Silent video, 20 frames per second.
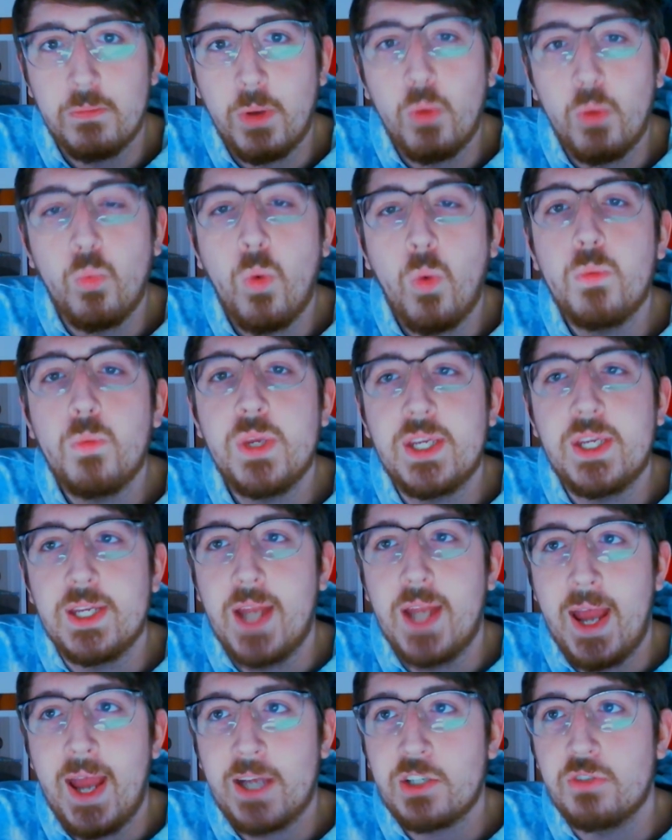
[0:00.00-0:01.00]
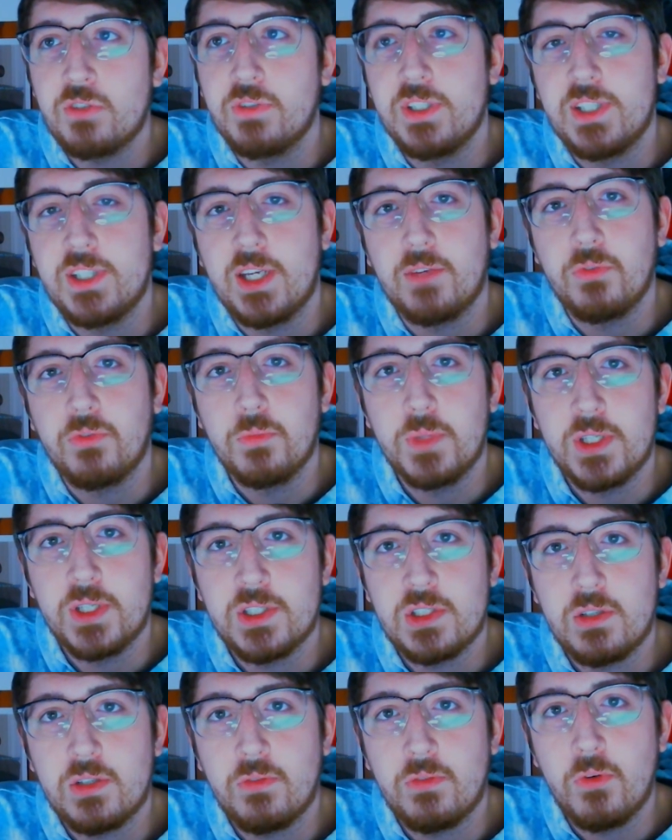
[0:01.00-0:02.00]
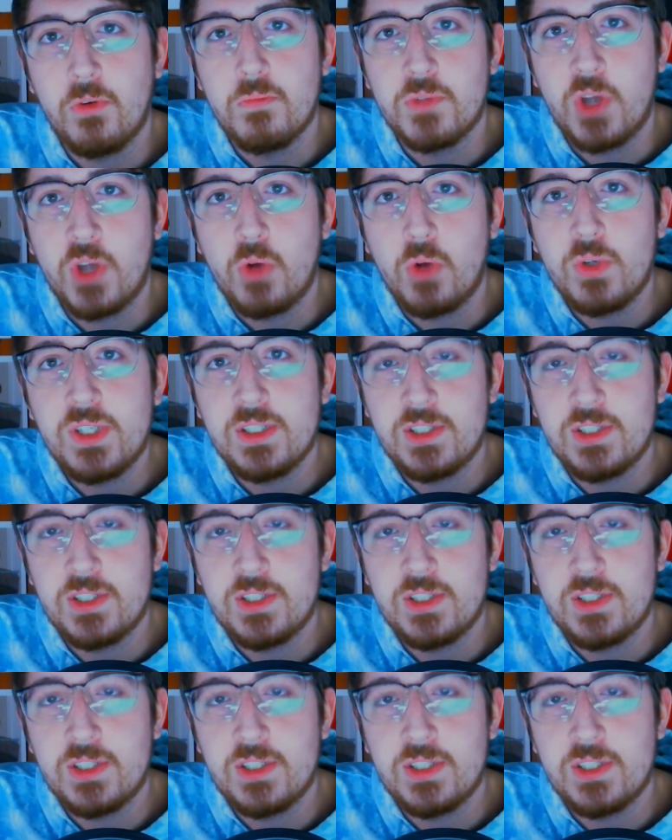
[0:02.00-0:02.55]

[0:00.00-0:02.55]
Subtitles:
But what we can actually take from this, from Sony,